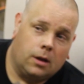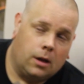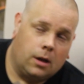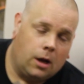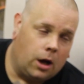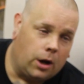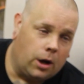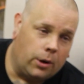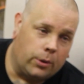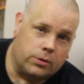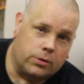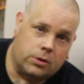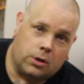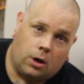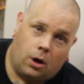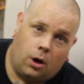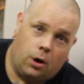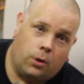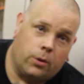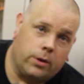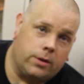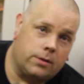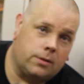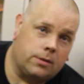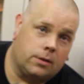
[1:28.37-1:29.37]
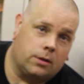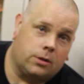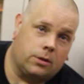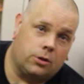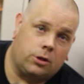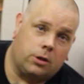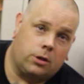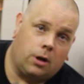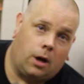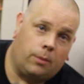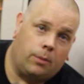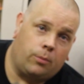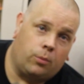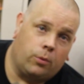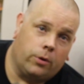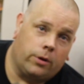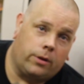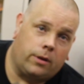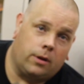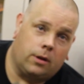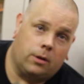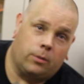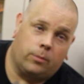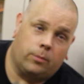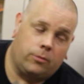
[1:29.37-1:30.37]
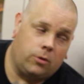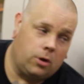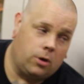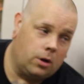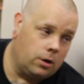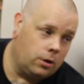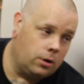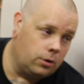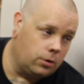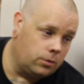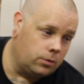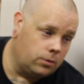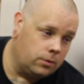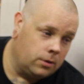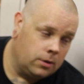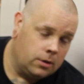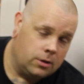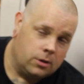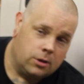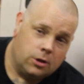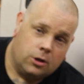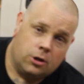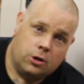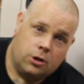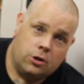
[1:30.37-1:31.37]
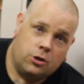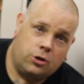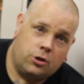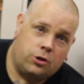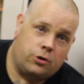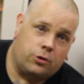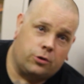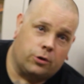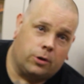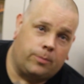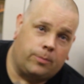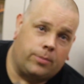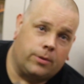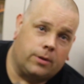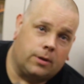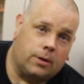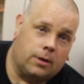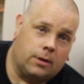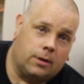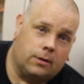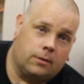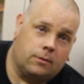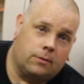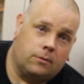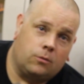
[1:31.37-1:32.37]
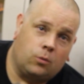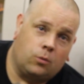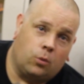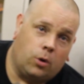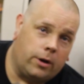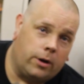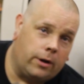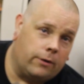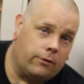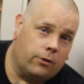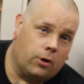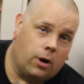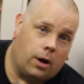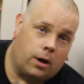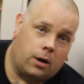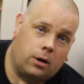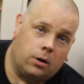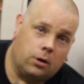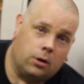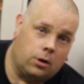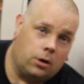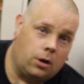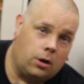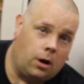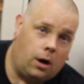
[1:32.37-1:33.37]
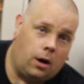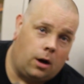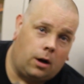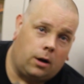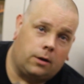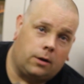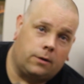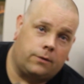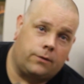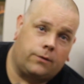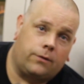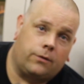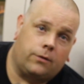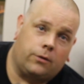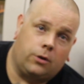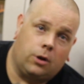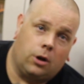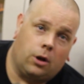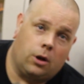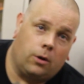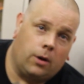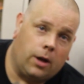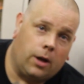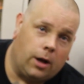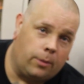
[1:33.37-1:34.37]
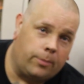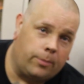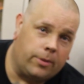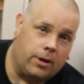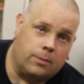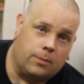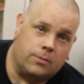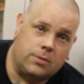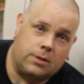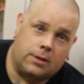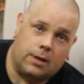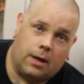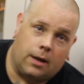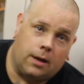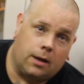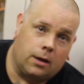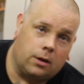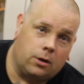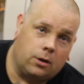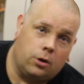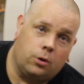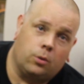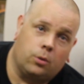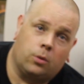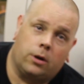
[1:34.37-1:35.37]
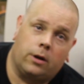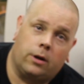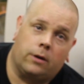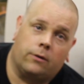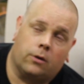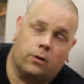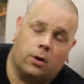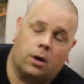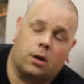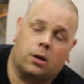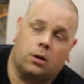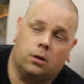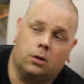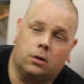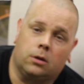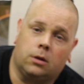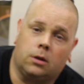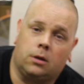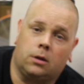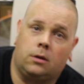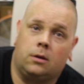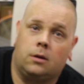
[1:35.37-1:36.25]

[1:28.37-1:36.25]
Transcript: I was always in the shop with him, you know, stripping whatever I could off, you know, helping him sand, do whatever I could.